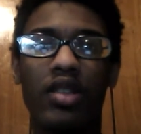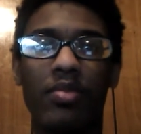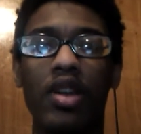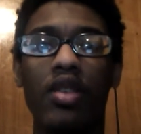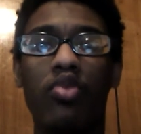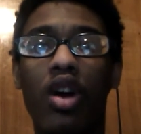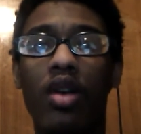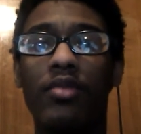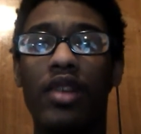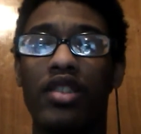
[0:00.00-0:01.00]
The big
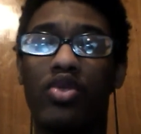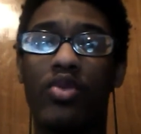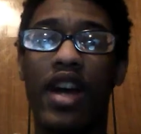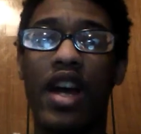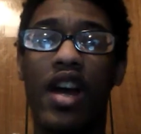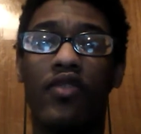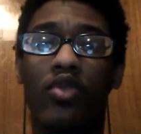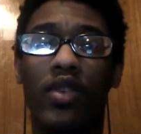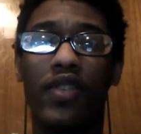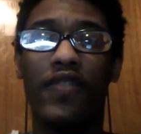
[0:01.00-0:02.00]
problem I do have
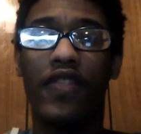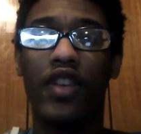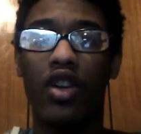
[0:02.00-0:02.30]
with